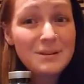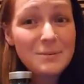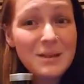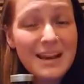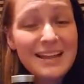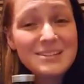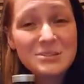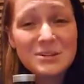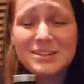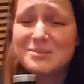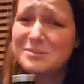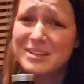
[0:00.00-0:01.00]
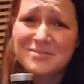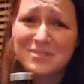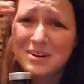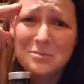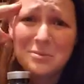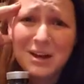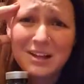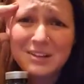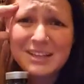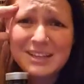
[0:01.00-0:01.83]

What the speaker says: I mean, I don't eat very well.